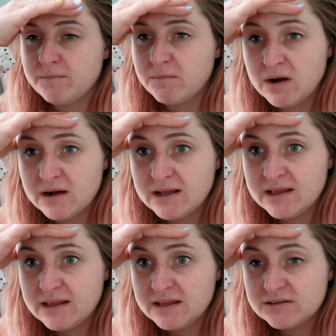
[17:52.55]

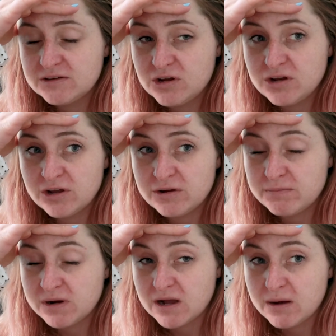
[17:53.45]
My studio
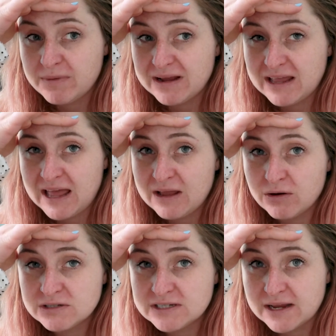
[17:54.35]
had become a
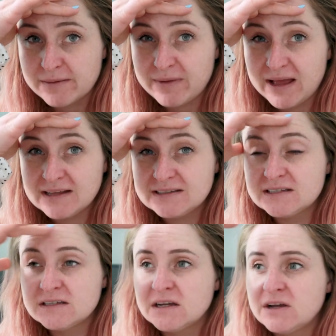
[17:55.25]
chaotic
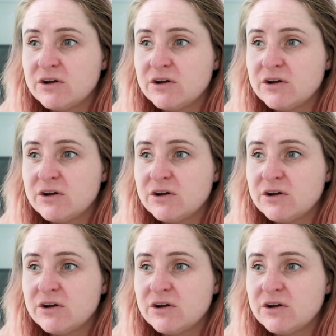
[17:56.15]
mess